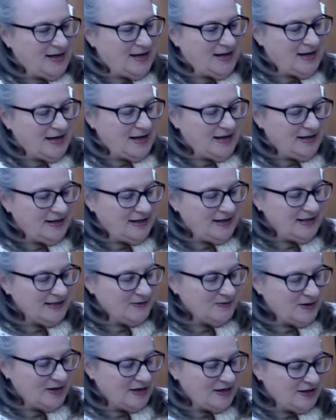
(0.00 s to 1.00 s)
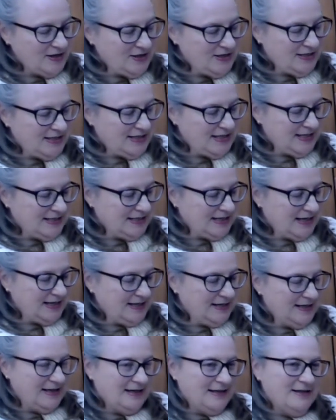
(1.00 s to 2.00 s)
And it is one of those things, I
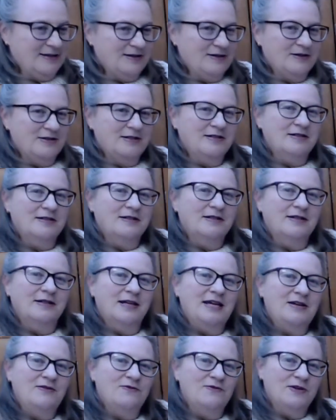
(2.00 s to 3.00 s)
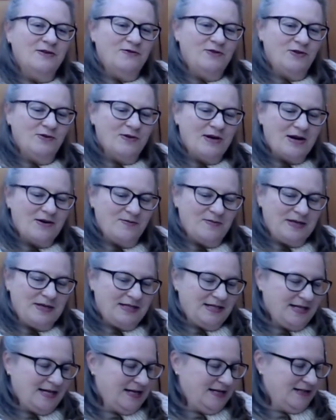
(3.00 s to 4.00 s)
think, that even if you are a bit
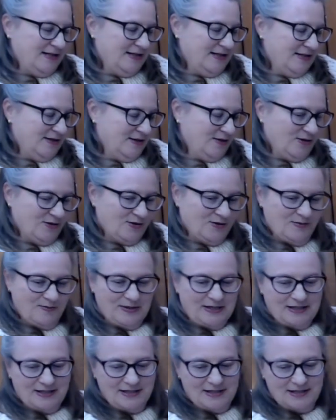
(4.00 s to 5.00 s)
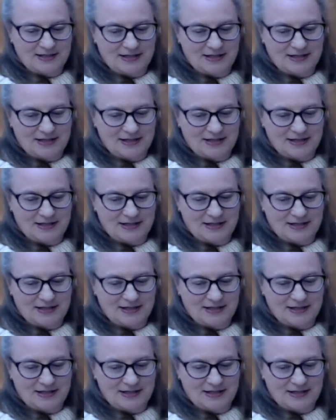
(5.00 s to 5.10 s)
tense or a bit